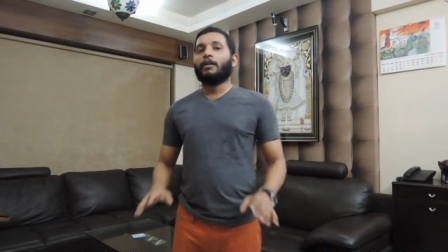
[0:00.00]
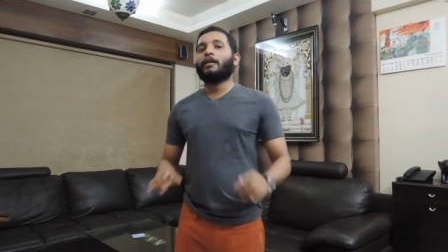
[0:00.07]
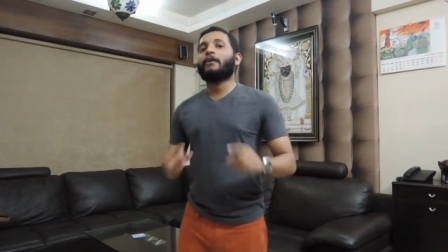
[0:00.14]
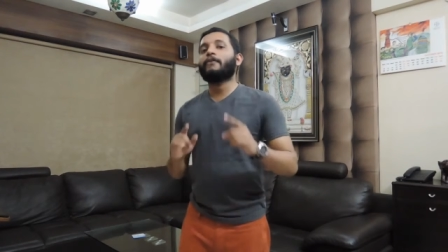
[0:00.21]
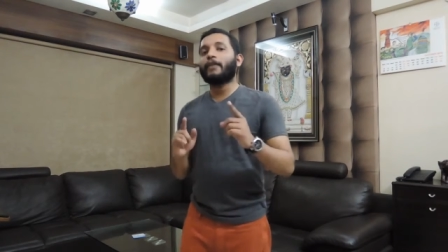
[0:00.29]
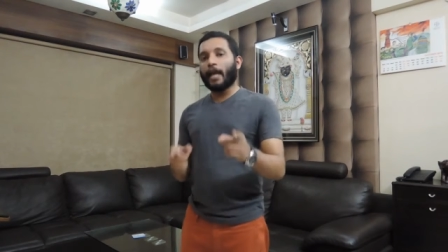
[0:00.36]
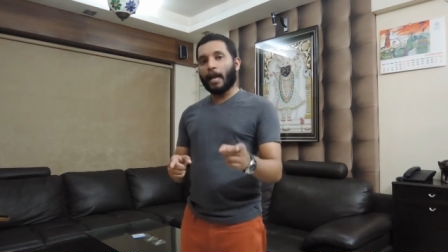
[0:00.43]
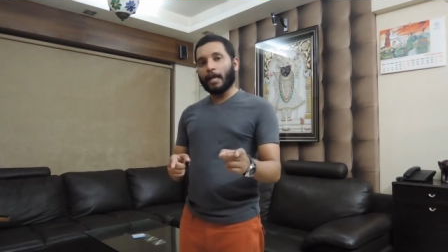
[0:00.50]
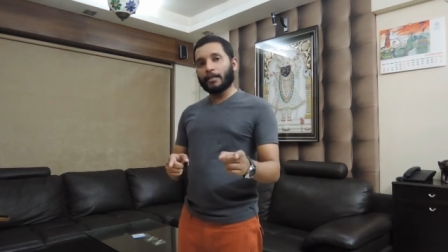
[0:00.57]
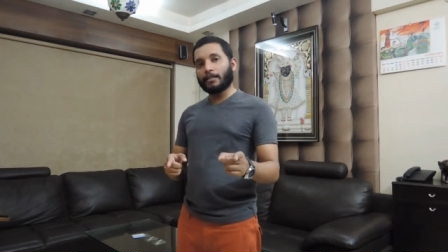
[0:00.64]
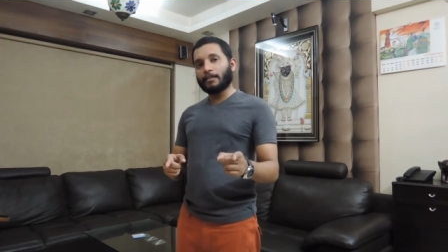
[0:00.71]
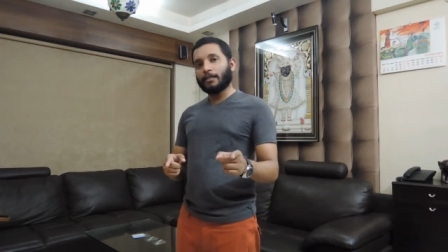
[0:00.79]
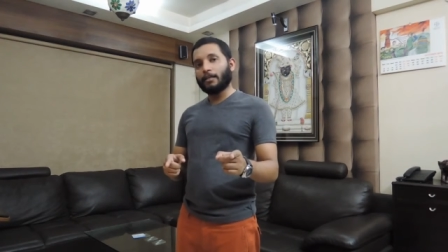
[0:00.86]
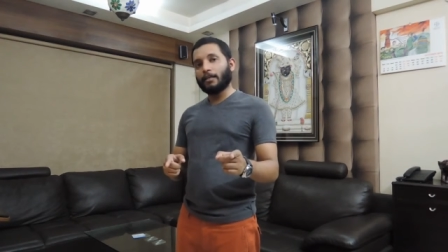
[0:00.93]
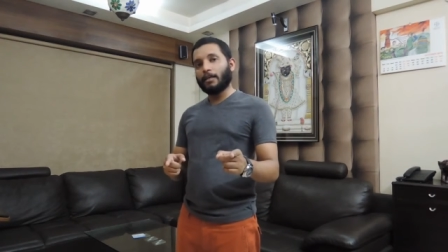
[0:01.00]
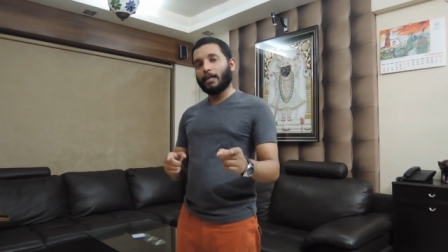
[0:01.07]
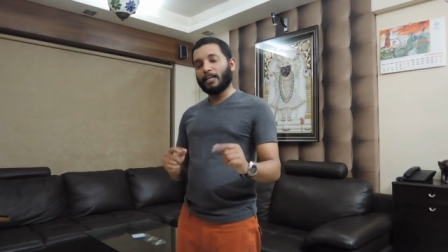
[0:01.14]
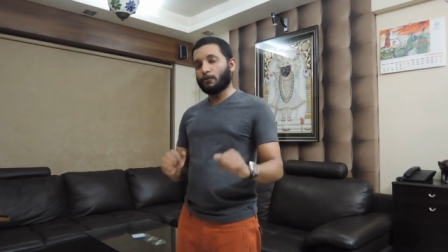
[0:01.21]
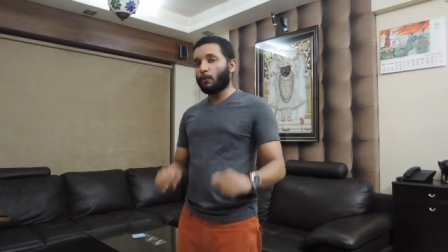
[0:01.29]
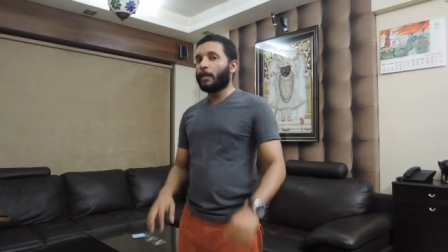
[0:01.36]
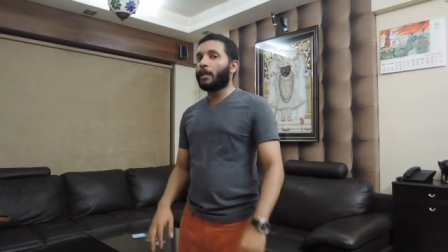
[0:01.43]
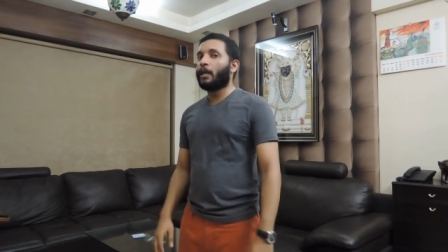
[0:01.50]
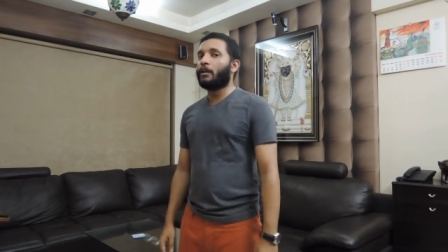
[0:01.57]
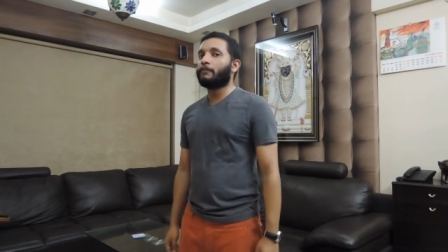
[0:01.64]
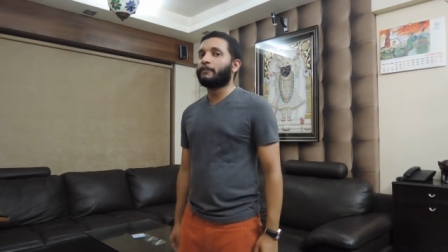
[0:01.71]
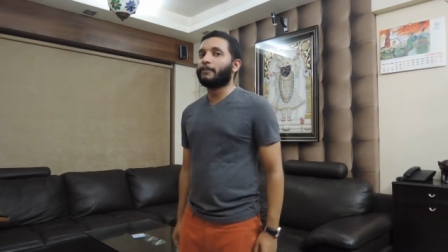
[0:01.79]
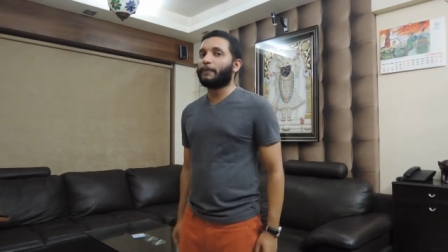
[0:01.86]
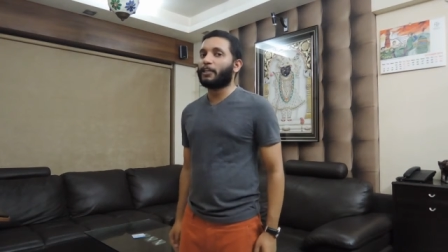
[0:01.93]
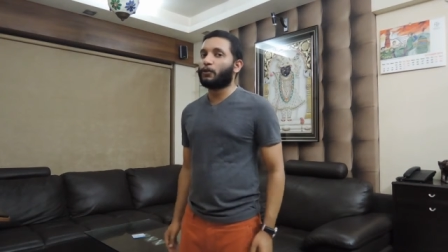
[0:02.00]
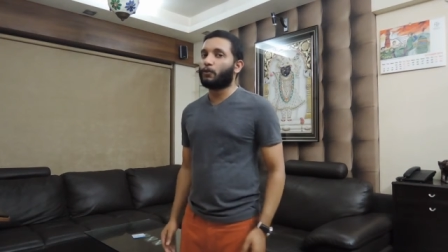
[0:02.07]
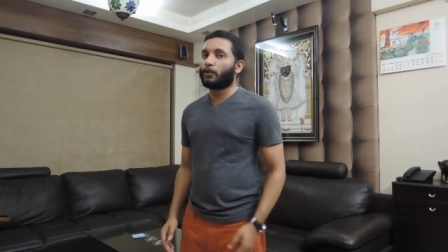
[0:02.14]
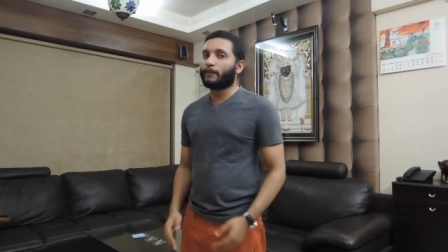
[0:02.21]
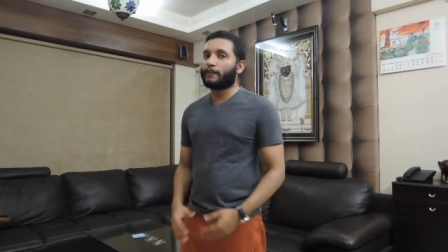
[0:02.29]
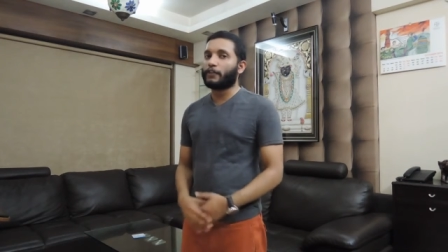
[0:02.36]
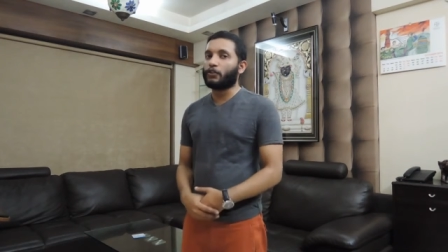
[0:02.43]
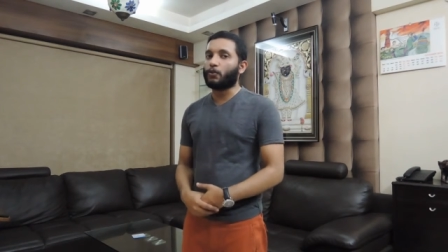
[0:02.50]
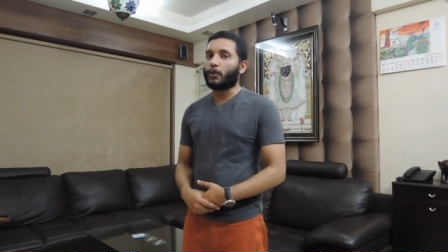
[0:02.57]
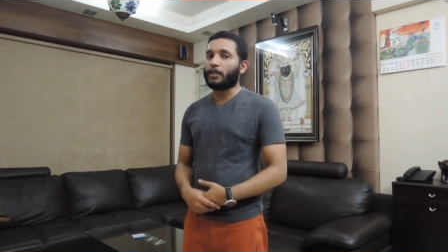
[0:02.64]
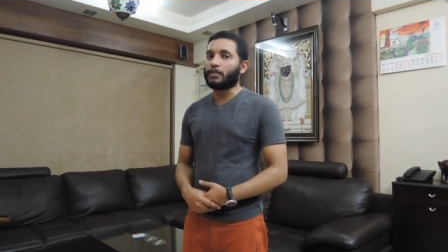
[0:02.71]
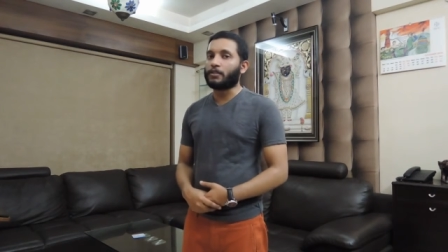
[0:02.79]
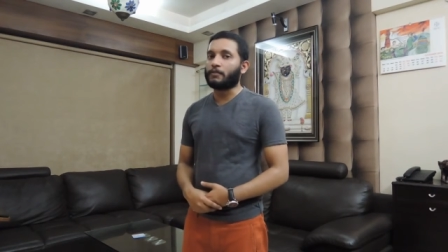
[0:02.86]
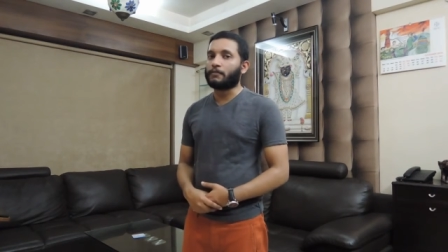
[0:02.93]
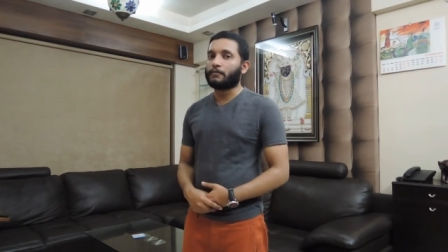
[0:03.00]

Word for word: Now that is one hell of a pity-worthy situation.